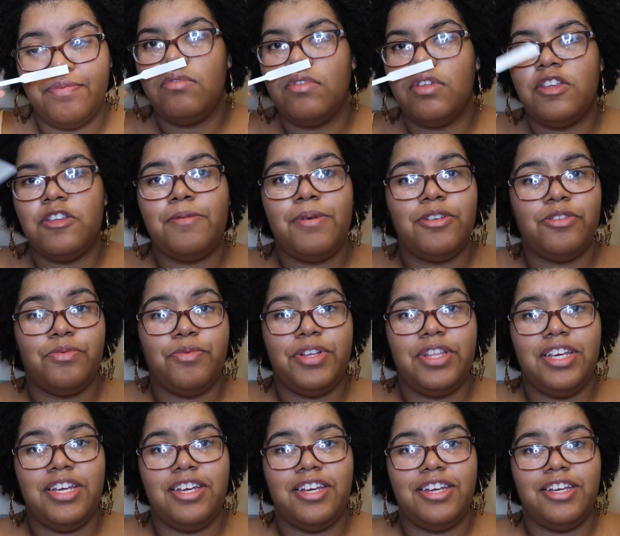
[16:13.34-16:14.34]
It smells
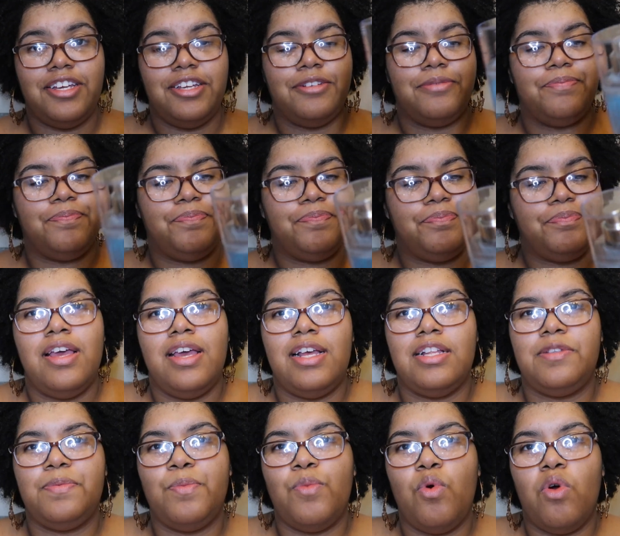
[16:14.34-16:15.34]
really good.
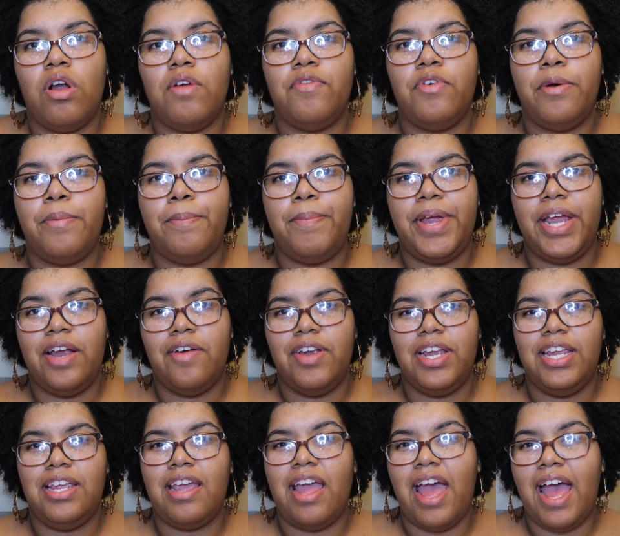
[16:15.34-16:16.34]
It's more of a
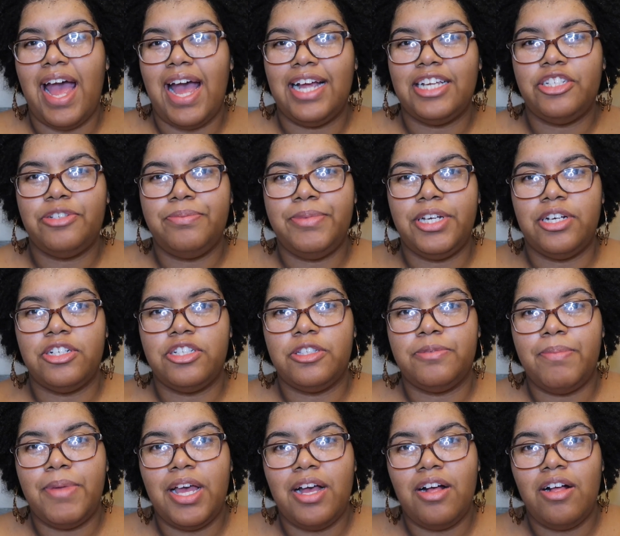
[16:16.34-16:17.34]
berry cashmere
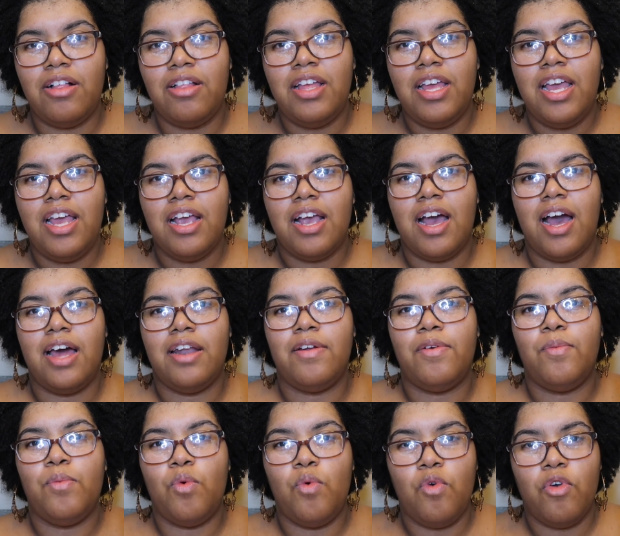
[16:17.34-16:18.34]
smell, kind
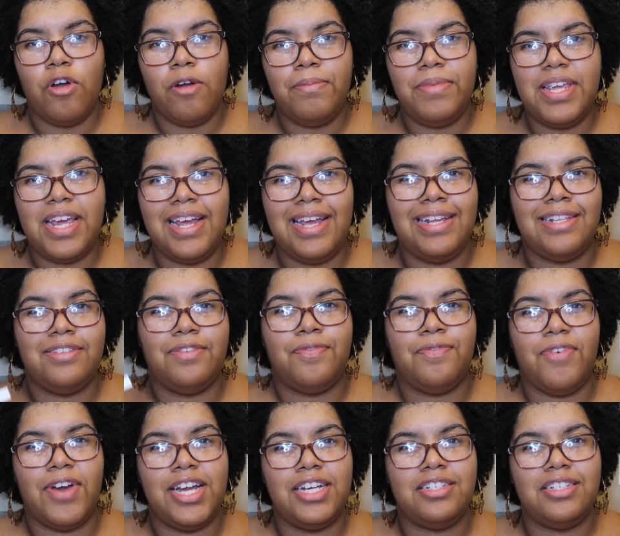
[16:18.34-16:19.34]
of warm, yet it's
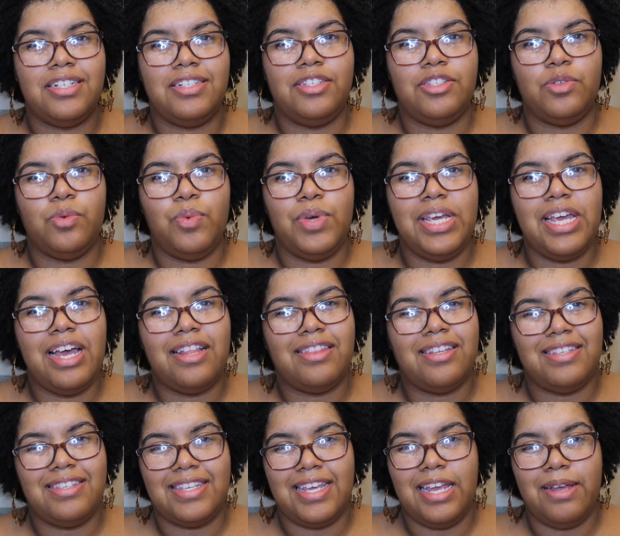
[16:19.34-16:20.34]
fresh and sweet at
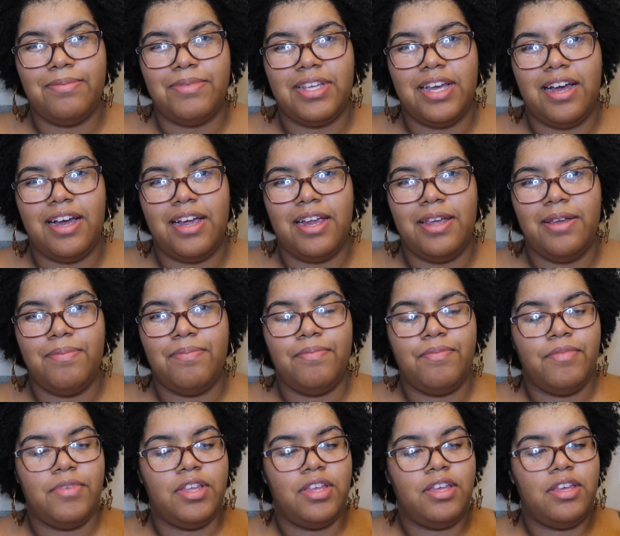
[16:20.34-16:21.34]
the same
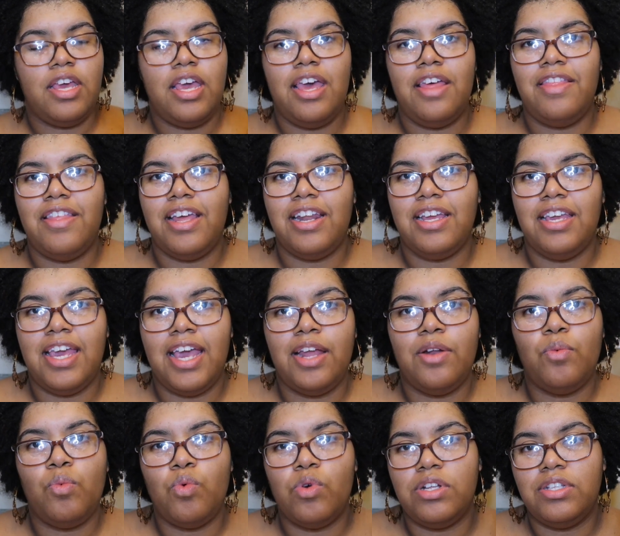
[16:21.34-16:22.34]
time. And then
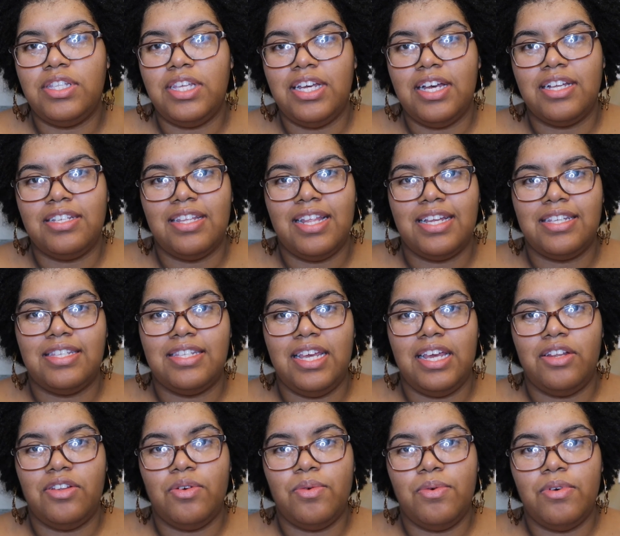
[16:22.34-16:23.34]
again, woodsy because of that
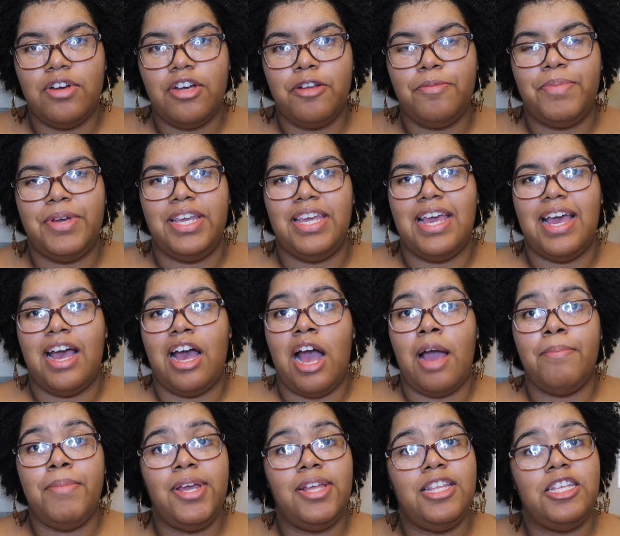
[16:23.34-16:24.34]
sandalwood. But yeah,
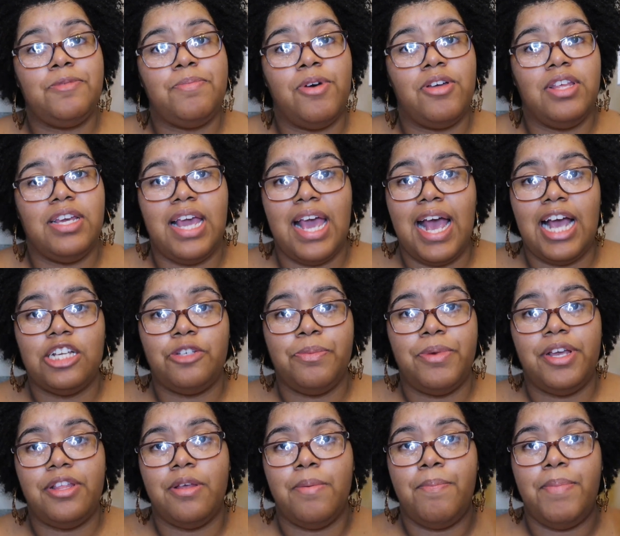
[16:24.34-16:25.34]
I mainly smell the
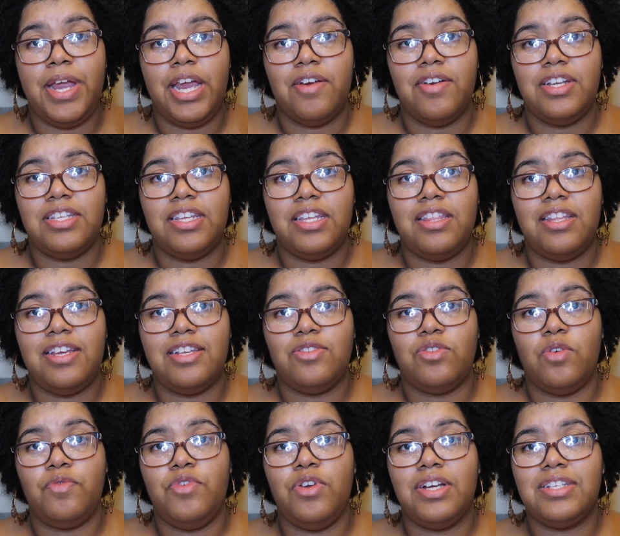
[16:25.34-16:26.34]
cashmere and the berries in this.
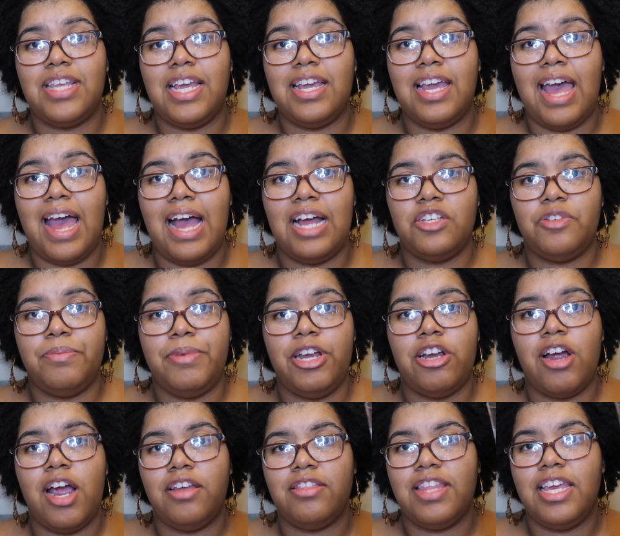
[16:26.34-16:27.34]
So if you guys like
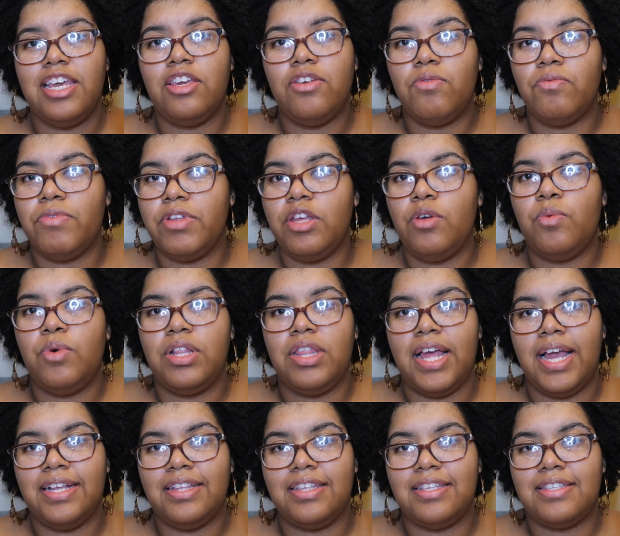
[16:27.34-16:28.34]
cashmere, I think you really would
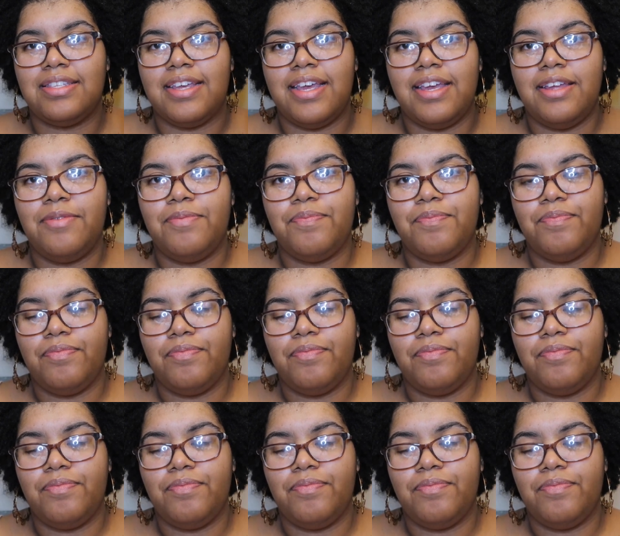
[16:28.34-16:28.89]
like the scent.